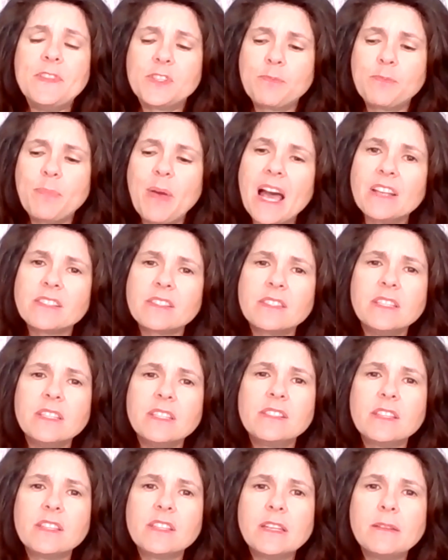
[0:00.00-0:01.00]
This past
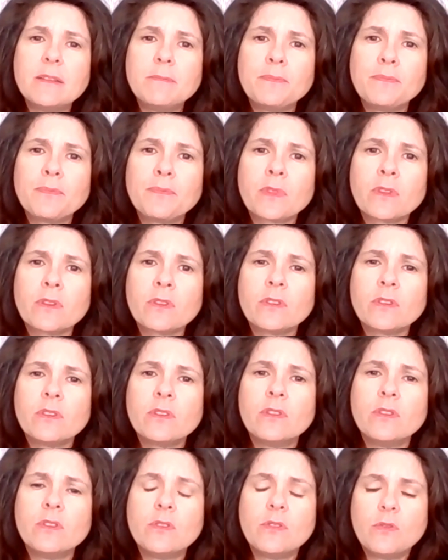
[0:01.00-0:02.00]
season,
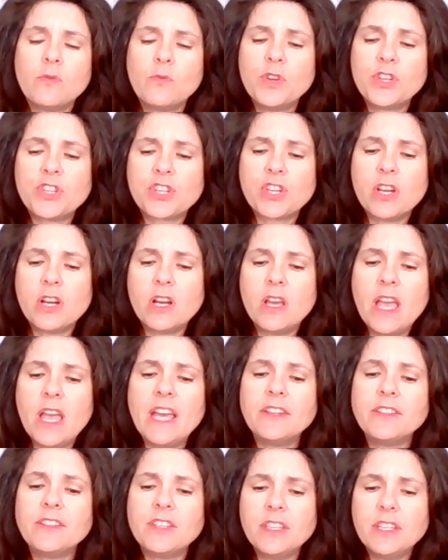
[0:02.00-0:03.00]
which
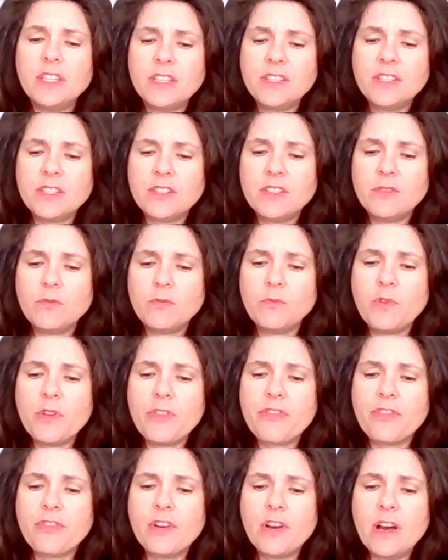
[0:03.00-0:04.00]
ended
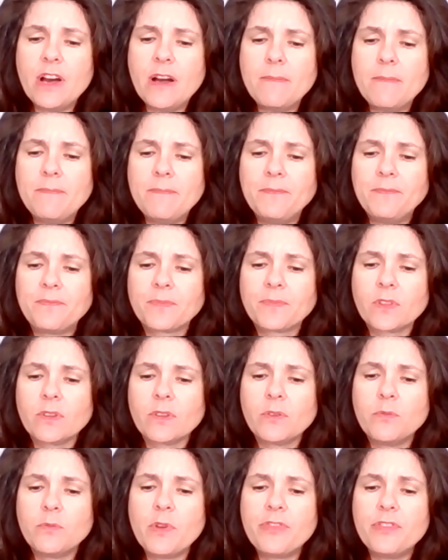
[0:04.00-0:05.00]
with
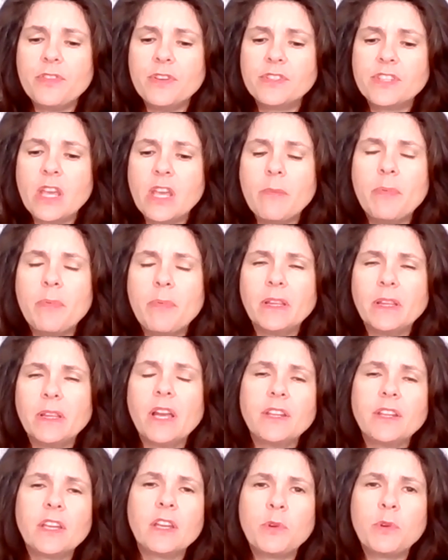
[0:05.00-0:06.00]
the Tampa Bay
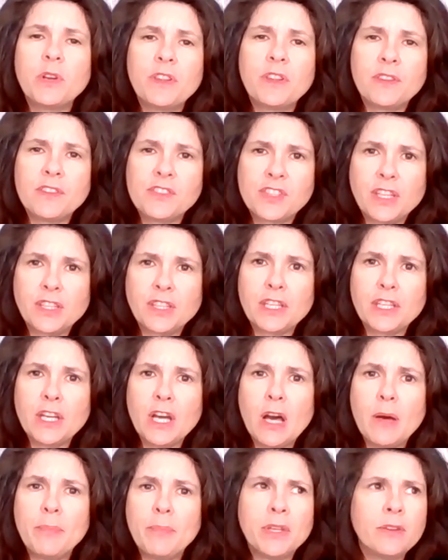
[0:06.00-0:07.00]
Lightning winning the Stanley
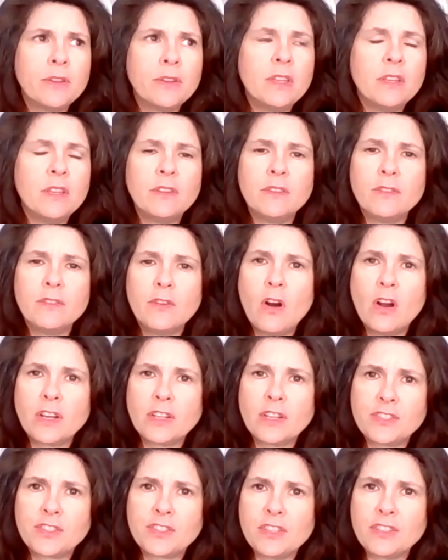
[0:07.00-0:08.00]
Cup in
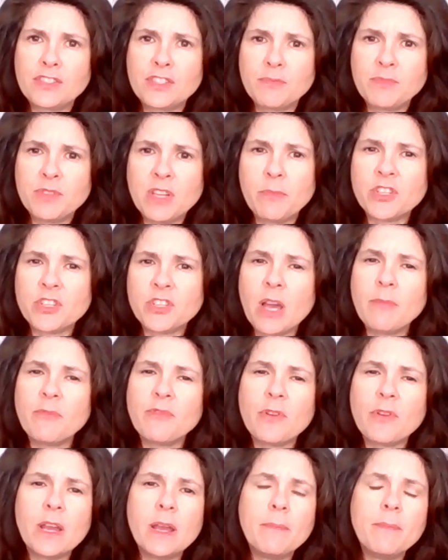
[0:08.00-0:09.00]
August, September
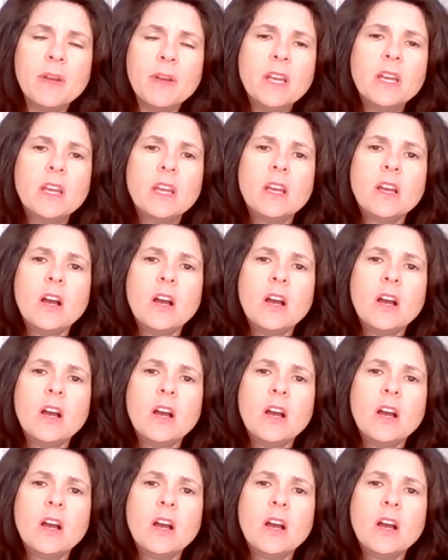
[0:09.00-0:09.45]
timeframe,